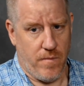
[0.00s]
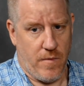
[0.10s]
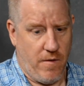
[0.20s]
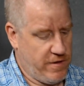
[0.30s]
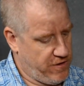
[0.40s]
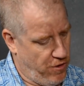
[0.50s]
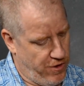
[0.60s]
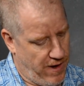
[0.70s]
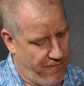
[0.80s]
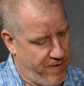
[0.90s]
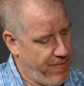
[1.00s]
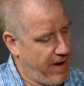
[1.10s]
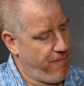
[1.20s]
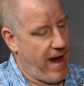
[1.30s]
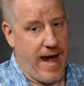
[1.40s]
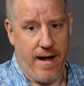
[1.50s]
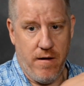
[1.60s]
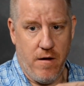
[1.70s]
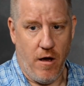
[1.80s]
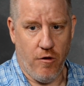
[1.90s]
So you have the big
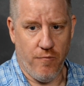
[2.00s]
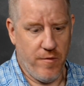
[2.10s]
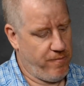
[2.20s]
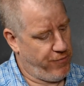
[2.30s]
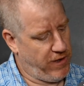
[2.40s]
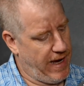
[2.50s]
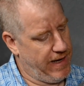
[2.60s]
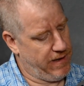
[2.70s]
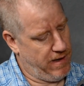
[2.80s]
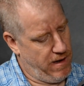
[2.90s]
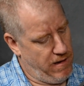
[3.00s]
main aluminum plate,